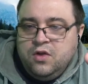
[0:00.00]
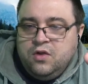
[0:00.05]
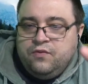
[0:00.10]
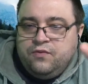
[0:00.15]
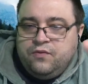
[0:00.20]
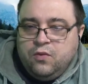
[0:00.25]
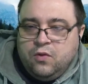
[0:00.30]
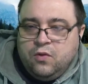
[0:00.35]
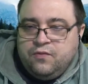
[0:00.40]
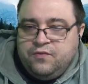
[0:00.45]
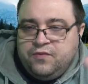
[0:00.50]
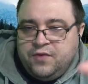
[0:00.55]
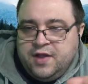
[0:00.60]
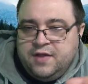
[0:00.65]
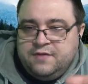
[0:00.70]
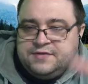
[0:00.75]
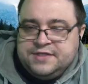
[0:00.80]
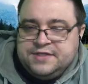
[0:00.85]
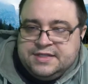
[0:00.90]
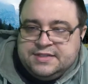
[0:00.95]
4, 5,
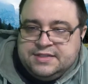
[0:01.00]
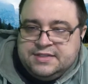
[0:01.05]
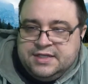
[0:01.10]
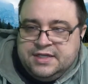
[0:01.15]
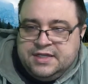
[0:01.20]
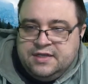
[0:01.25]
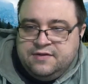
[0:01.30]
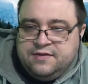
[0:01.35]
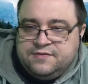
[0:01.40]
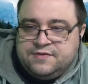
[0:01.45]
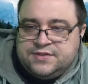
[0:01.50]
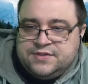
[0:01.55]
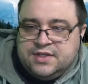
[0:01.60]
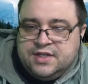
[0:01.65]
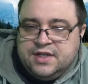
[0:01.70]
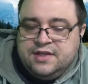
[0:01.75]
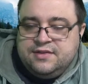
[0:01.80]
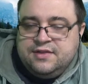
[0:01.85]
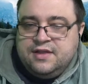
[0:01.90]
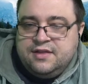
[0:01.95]
6 leaves,
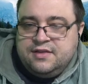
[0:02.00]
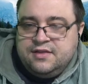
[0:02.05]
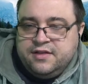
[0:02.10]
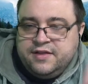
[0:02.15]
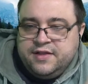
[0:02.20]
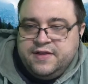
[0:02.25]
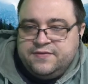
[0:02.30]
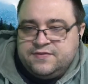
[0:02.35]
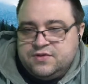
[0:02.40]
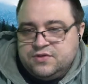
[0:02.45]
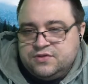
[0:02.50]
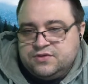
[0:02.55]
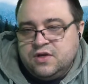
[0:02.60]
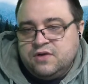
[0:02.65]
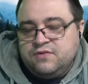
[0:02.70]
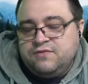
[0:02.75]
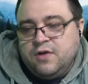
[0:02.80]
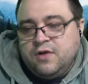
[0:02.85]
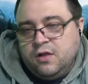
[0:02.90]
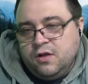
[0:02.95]
and then the leaves just start
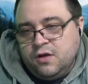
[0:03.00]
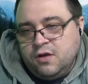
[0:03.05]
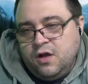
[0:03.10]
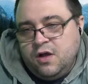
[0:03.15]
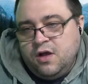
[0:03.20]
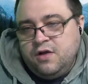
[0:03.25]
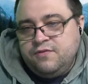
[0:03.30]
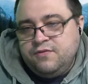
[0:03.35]
falling off.